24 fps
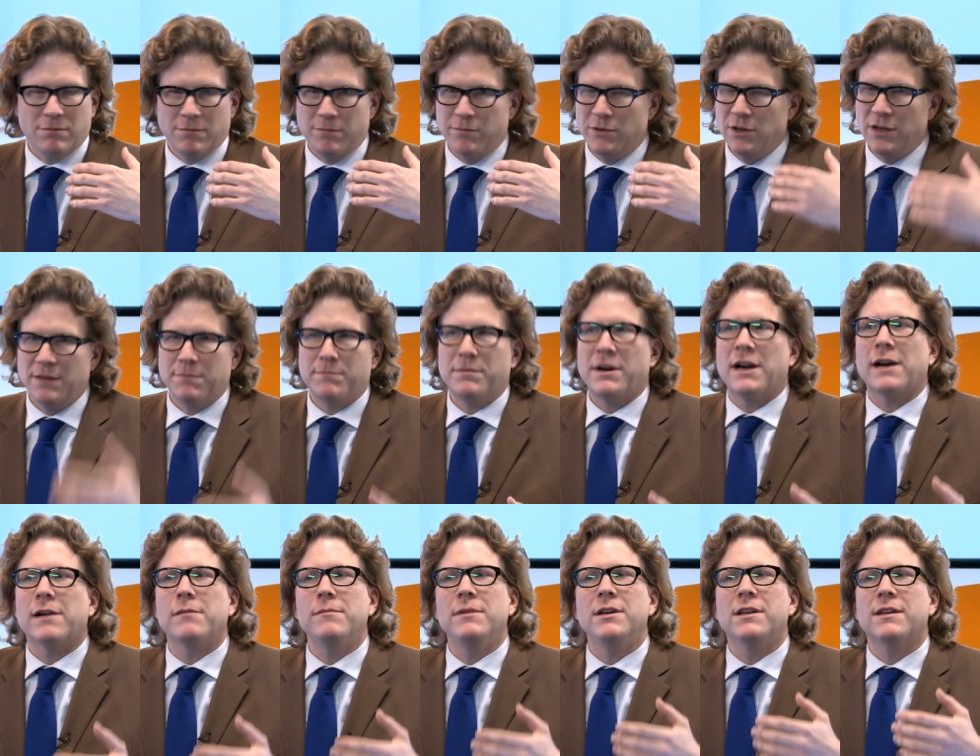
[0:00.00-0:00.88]
put in
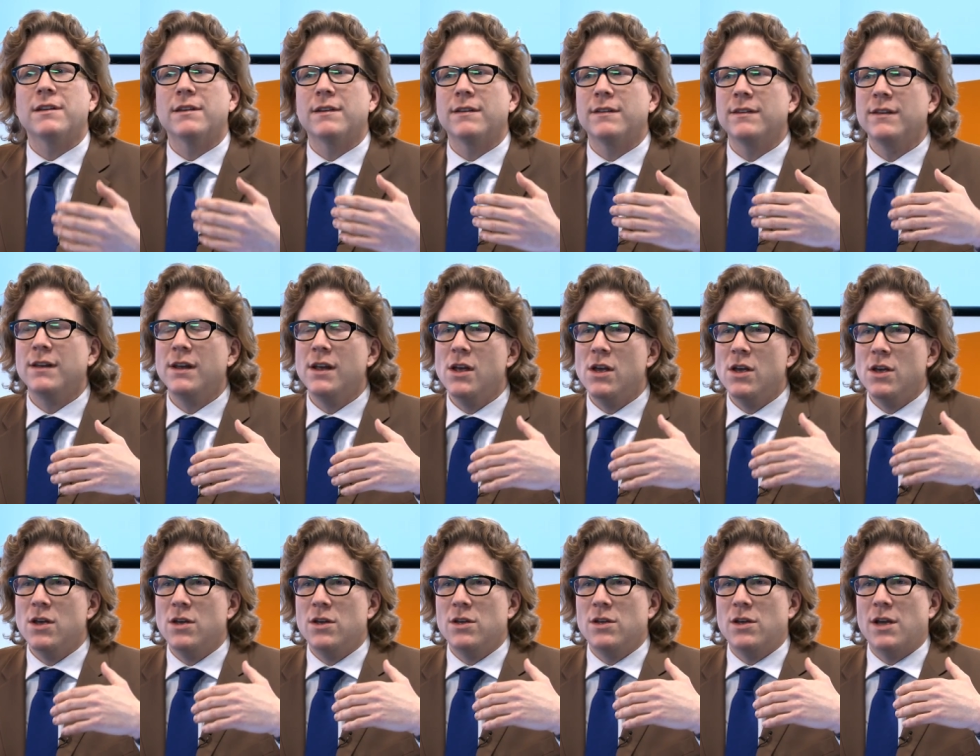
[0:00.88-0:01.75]
parameters,
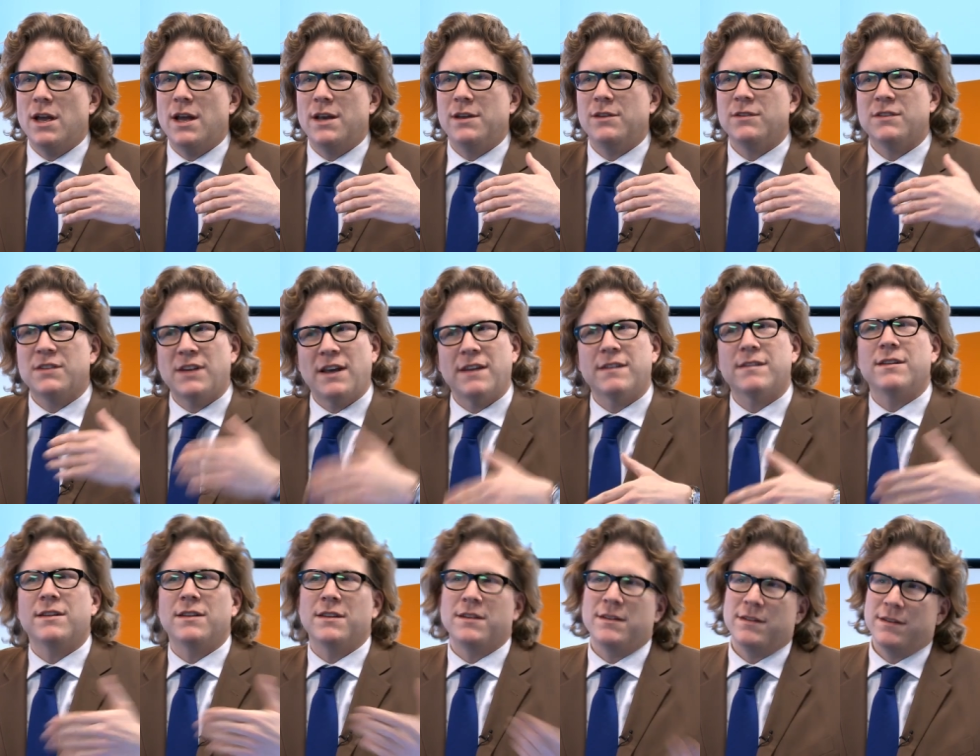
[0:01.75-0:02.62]
and you test
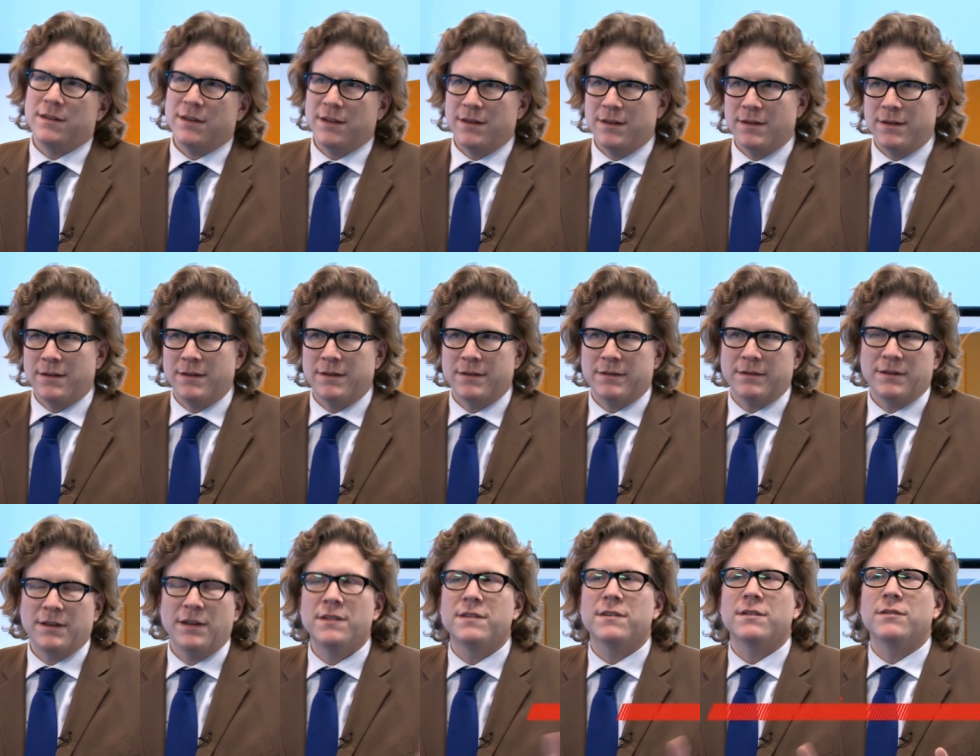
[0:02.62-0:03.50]
it in the
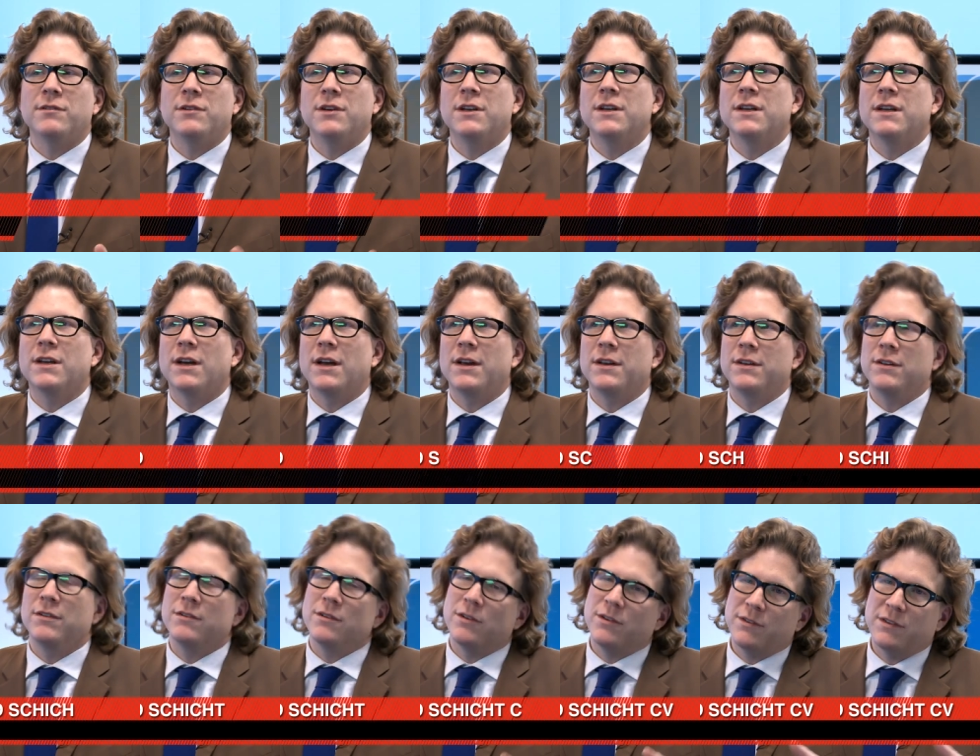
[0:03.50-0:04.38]
history, and
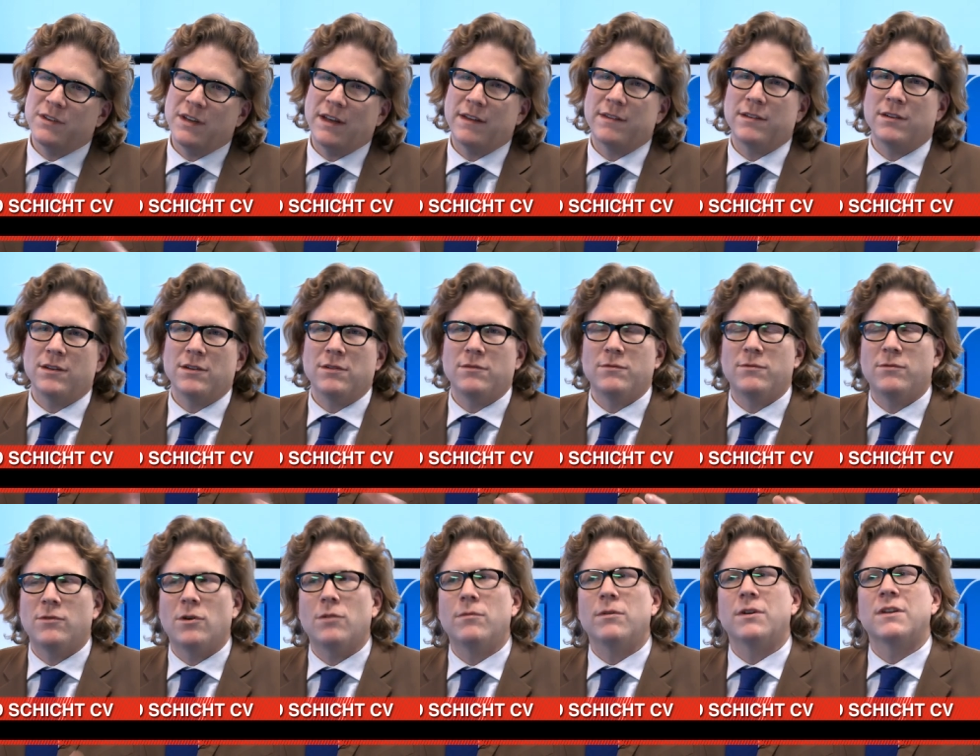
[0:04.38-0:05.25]
you also test it in
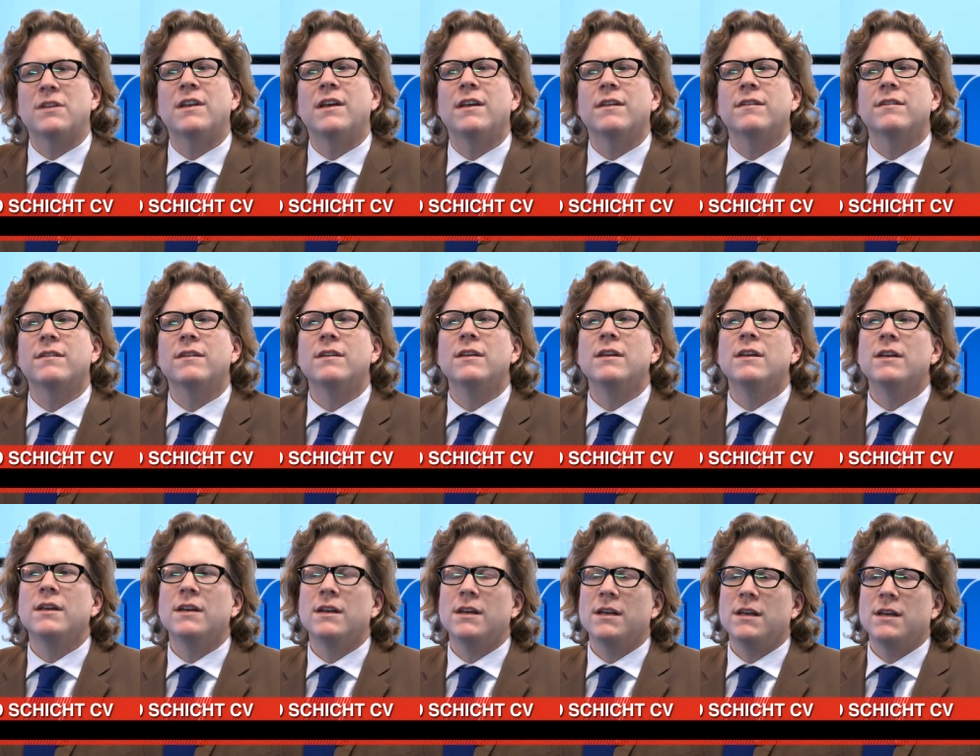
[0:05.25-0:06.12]
forward test,
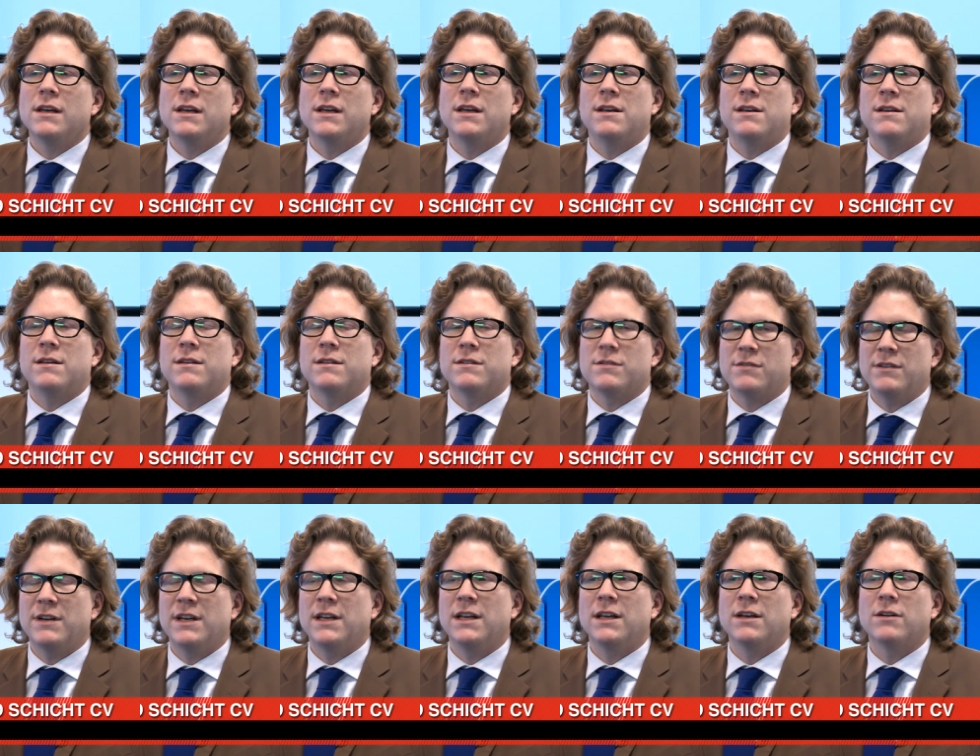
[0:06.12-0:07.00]
in
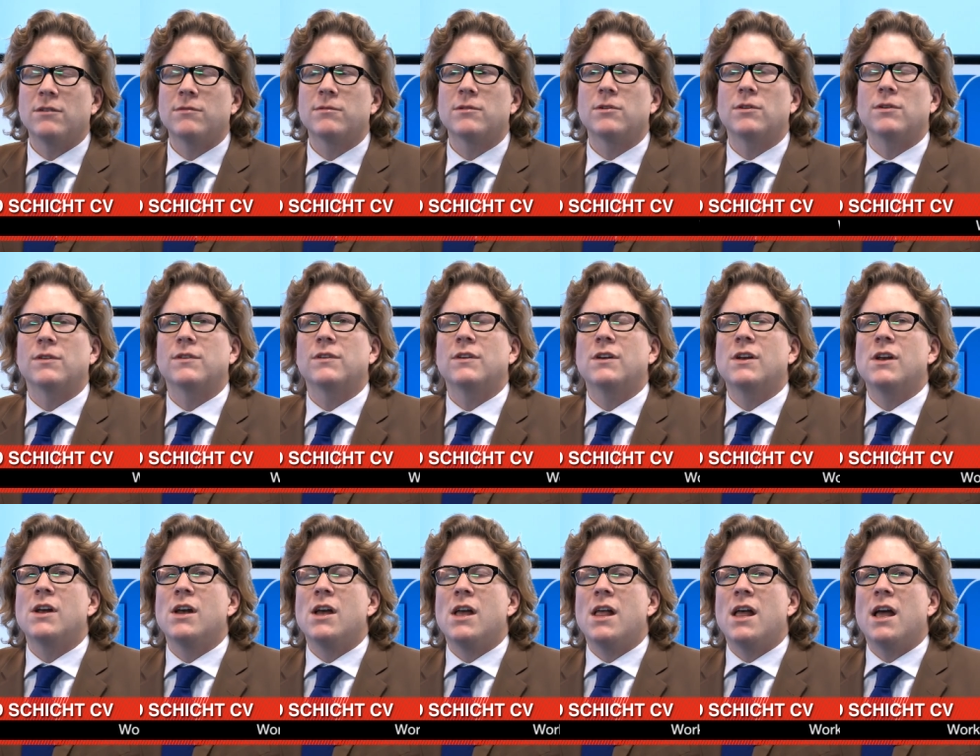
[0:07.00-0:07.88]
trading, of course.
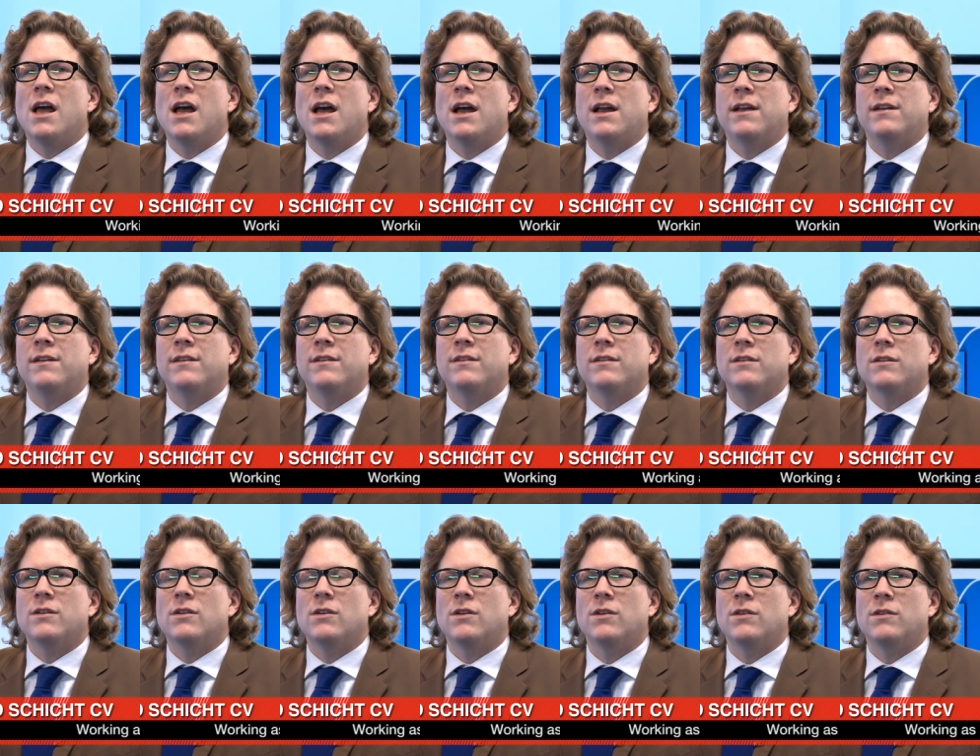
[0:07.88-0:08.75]
And
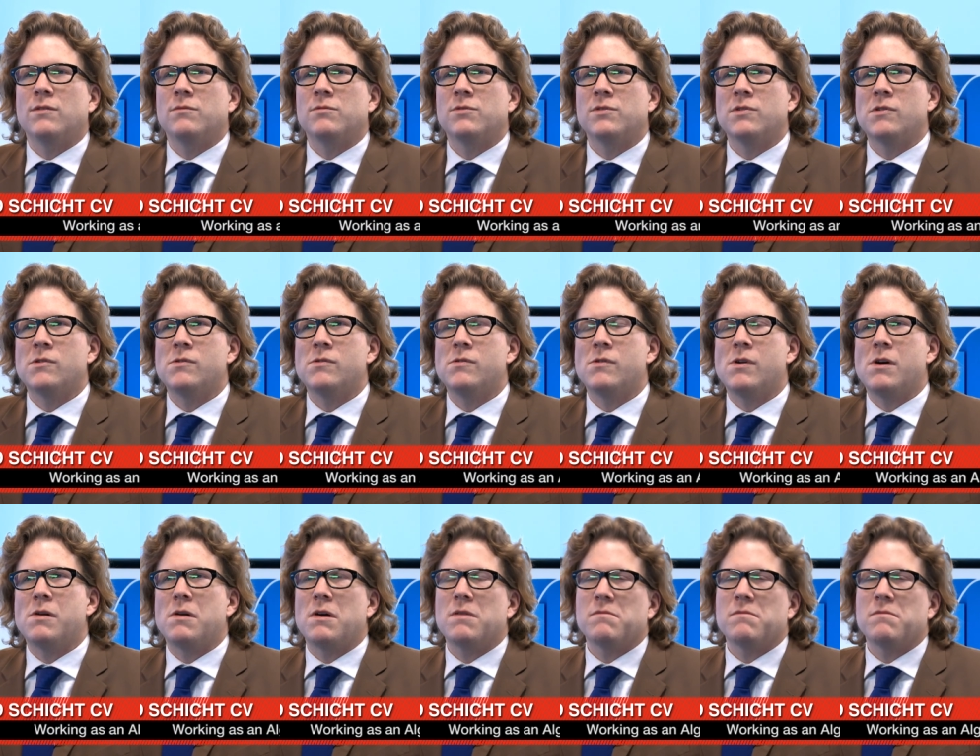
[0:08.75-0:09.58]
so